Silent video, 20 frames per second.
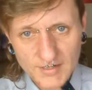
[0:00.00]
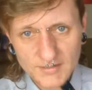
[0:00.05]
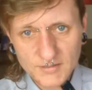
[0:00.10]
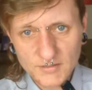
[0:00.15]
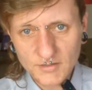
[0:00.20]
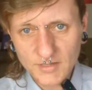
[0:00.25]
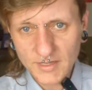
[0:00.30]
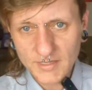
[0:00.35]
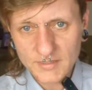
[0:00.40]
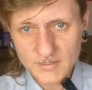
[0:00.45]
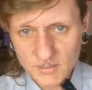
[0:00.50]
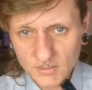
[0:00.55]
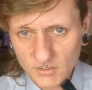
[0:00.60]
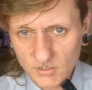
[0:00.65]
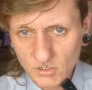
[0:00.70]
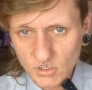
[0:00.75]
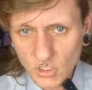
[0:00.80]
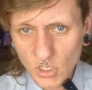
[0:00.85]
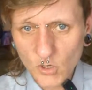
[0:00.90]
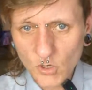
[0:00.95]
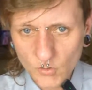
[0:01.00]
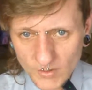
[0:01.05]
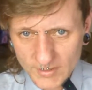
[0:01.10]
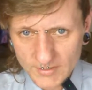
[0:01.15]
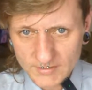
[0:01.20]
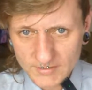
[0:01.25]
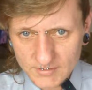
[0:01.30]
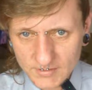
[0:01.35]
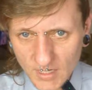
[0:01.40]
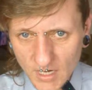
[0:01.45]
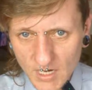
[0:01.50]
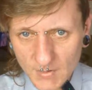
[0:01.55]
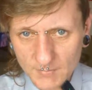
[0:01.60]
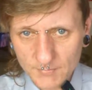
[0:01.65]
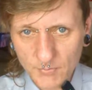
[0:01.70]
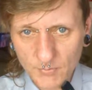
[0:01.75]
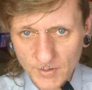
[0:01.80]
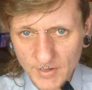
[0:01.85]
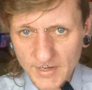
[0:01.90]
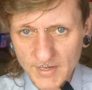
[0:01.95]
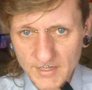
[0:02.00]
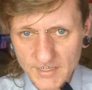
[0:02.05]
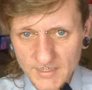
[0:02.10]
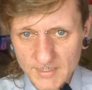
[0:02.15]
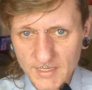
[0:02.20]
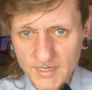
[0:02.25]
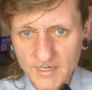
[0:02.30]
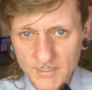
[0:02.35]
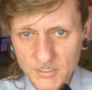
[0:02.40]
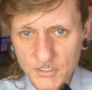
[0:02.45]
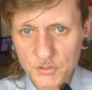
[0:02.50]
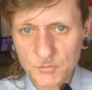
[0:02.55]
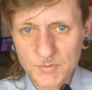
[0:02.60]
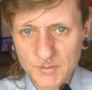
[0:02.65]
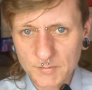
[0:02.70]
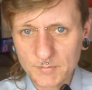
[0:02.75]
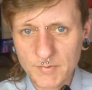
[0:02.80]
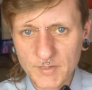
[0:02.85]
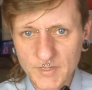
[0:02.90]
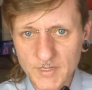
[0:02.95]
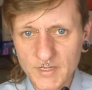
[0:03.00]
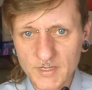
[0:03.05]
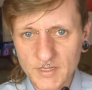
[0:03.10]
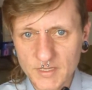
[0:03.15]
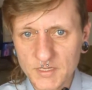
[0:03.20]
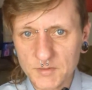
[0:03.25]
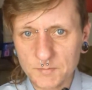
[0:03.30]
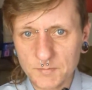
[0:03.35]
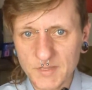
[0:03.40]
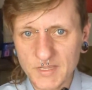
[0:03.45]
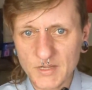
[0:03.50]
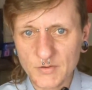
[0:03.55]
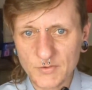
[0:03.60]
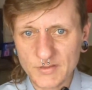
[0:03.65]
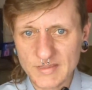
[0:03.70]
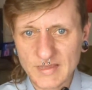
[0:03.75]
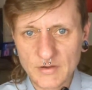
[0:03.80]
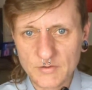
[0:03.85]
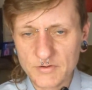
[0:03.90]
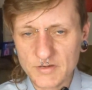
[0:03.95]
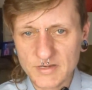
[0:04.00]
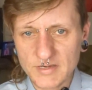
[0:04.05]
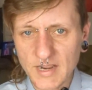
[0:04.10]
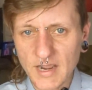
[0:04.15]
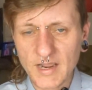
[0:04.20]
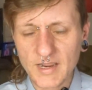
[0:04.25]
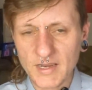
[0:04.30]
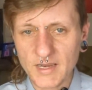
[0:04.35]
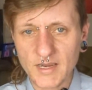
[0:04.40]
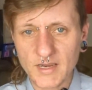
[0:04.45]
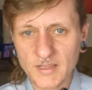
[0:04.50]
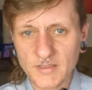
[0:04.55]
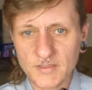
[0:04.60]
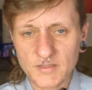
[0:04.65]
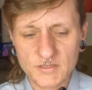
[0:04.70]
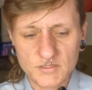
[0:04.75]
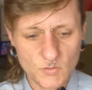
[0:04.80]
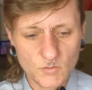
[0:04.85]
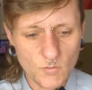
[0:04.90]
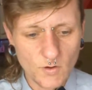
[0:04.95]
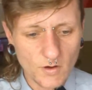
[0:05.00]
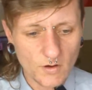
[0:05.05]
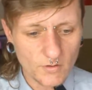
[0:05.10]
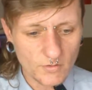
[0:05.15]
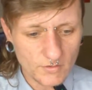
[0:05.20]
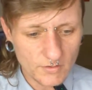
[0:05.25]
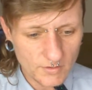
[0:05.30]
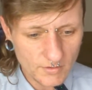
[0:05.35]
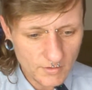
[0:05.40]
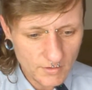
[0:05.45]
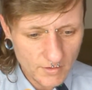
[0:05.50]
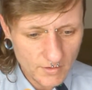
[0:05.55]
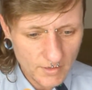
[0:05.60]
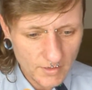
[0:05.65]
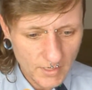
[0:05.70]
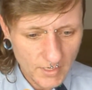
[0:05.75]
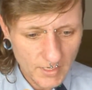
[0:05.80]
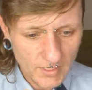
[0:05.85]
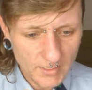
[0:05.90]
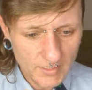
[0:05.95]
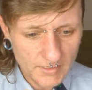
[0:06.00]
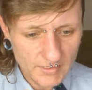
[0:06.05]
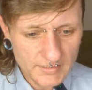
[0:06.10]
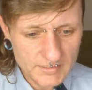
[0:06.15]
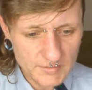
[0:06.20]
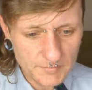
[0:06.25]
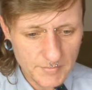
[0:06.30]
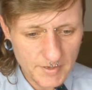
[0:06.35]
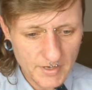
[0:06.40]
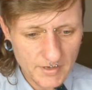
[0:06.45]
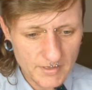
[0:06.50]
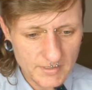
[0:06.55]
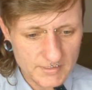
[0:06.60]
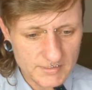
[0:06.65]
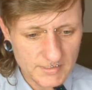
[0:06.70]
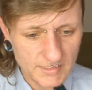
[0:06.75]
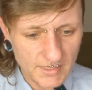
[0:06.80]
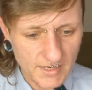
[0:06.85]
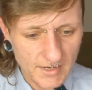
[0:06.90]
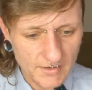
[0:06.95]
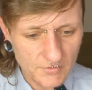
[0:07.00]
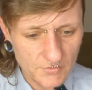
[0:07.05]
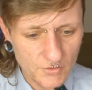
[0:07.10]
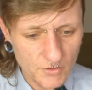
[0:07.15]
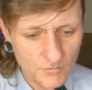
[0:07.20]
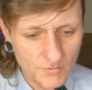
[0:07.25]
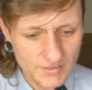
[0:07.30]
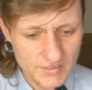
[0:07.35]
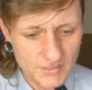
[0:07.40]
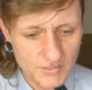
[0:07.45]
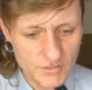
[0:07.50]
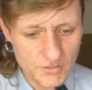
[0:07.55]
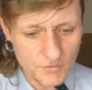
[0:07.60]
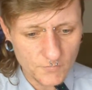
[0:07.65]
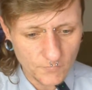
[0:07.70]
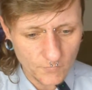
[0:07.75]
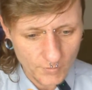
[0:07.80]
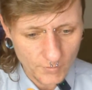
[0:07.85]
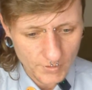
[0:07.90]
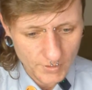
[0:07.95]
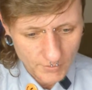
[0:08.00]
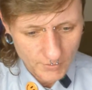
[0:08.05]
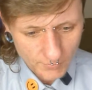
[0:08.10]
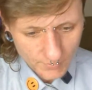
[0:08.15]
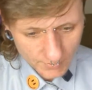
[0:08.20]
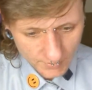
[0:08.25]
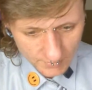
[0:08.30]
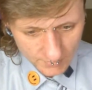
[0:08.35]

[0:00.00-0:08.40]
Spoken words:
like the lowest operating that a human being can be without dying in this world. And it's embarrassing. I don't know what to do for you.